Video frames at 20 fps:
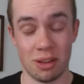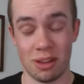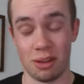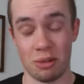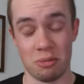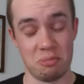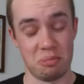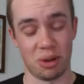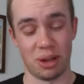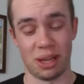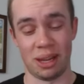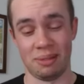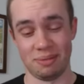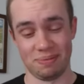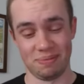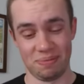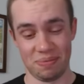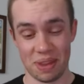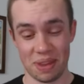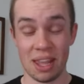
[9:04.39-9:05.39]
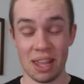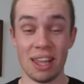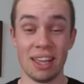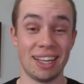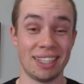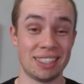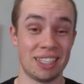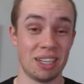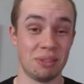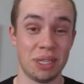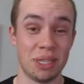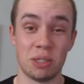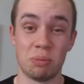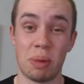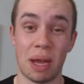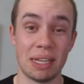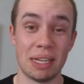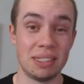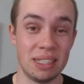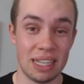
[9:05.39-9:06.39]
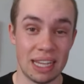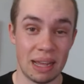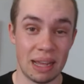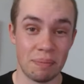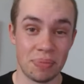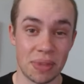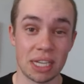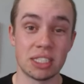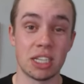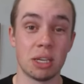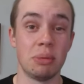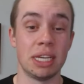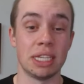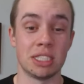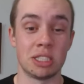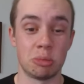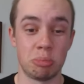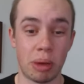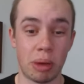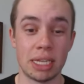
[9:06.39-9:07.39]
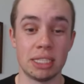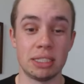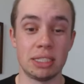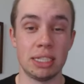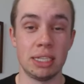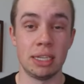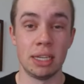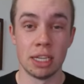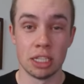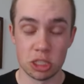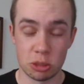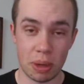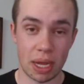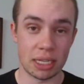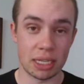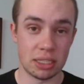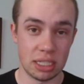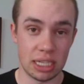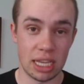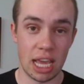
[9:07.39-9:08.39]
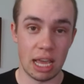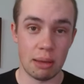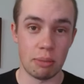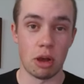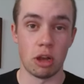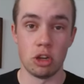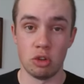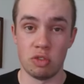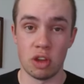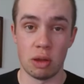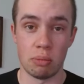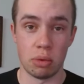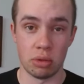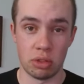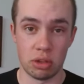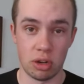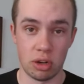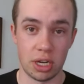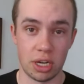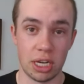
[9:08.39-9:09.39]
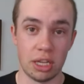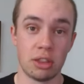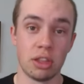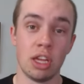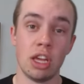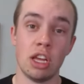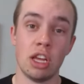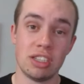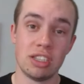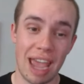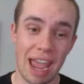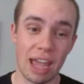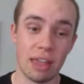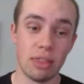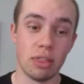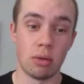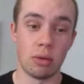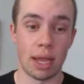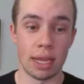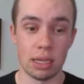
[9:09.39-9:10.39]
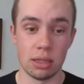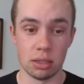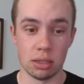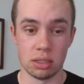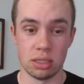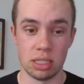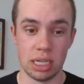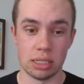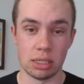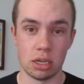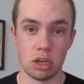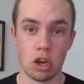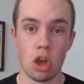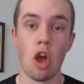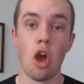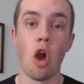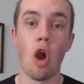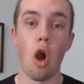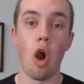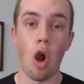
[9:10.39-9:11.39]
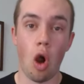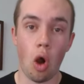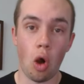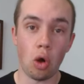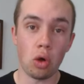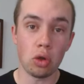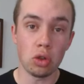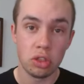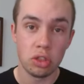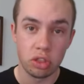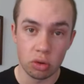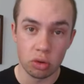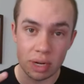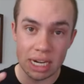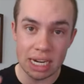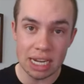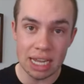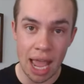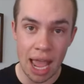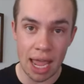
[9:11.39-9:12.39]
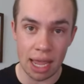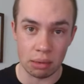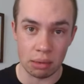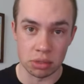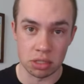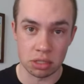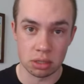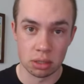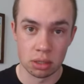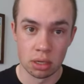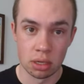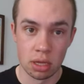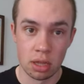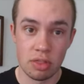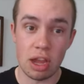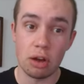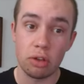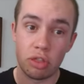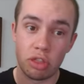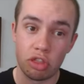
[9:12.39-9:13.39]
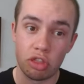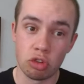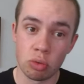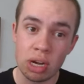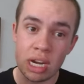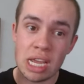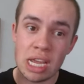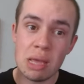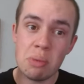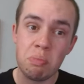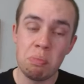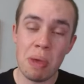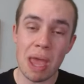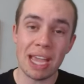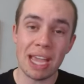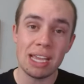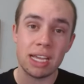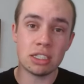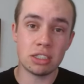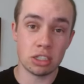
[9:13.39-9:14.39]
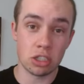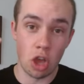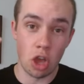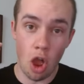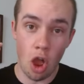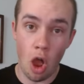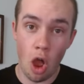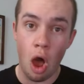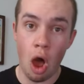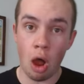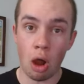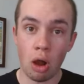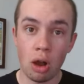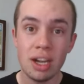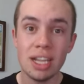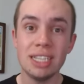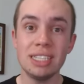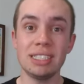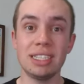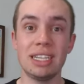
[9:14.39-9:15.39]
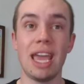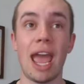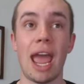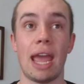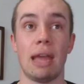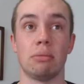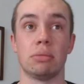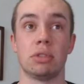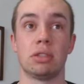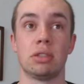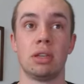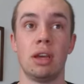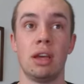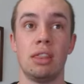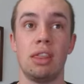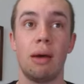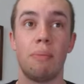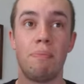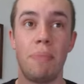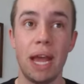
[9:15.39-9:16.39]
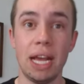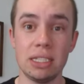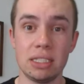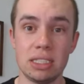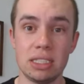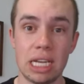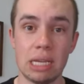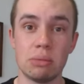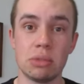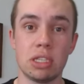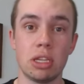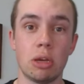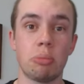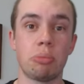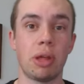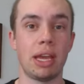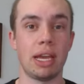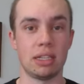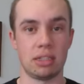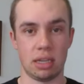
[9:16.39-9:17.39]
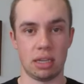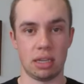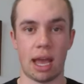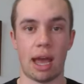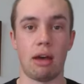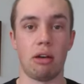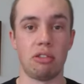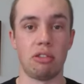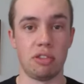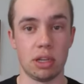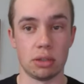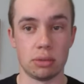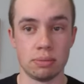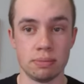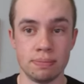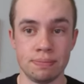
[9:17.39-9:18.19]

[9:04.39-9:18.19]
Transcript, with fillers: Oh boy, that's going to be a spicy game. That's going to be a spicy, spicy game on November 30th to end the regular season. All three games, their three biggest, hardest games, the best teams they'll play, it's at Kyle Field.